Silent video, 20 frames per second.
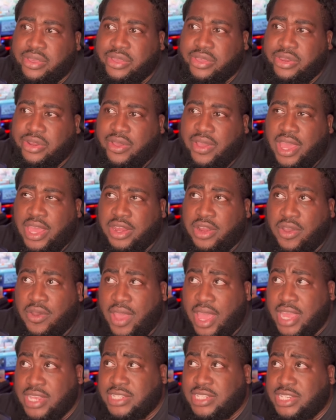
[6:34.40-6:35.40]
you know, I know
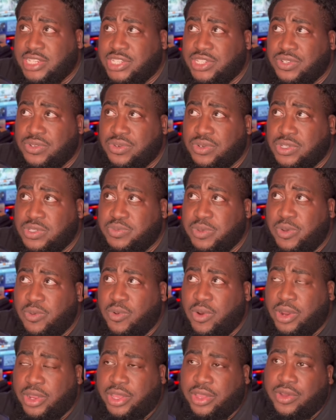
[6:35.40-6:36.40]
Isaiah Stewart's been
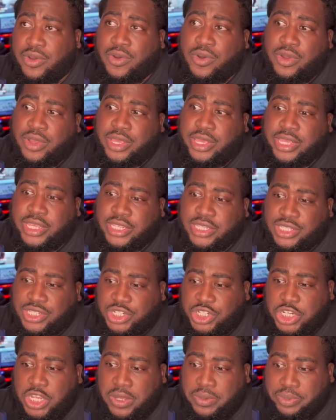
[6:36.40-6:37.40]
working on his
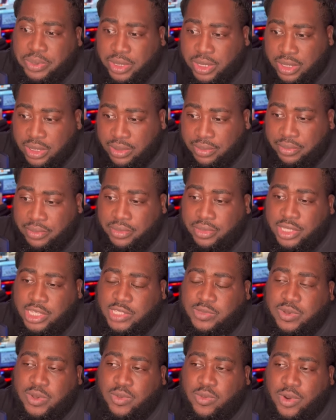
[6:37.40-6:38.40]
jumping.
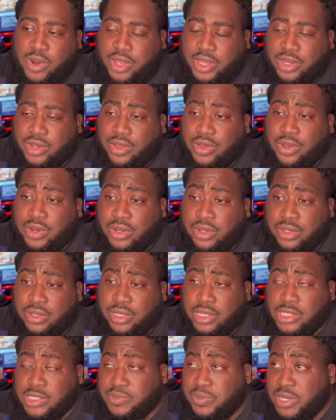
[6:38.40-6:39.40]
He's been working on,
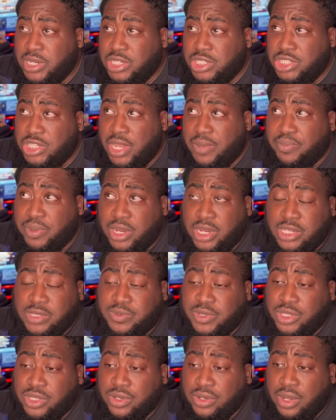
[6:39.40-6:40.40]
he's been jumping, he's
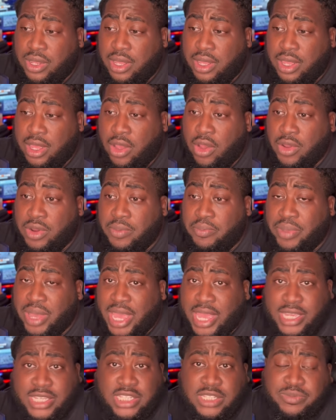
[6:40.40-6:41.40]
been on the
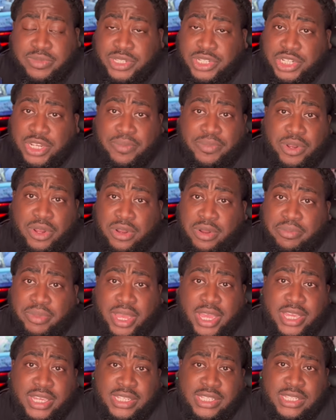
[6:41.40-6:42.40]
box, he's been jumping on the
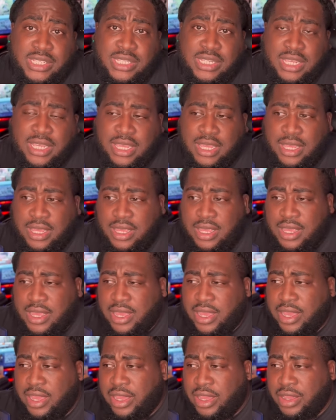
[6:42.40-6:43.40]
box.
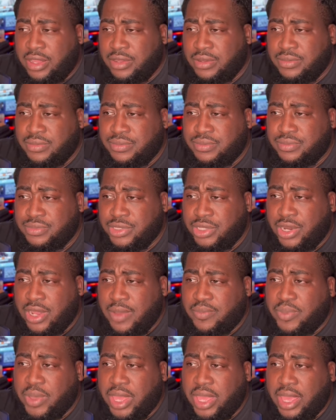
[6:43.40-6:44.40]
You know,
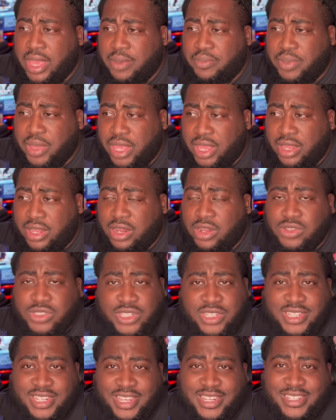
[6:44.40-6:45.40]
I pay
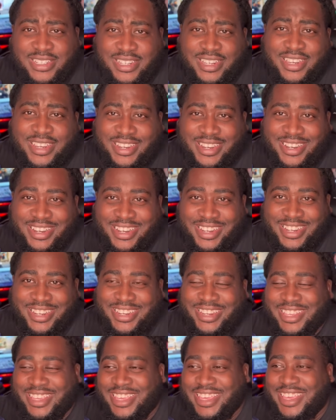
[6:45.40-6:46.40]
close attention.
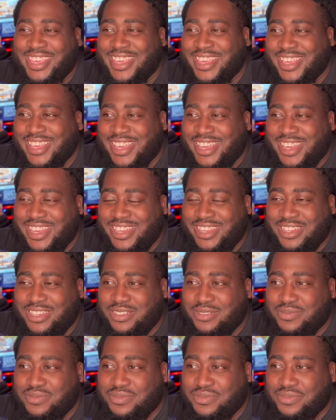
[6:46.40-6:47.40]
I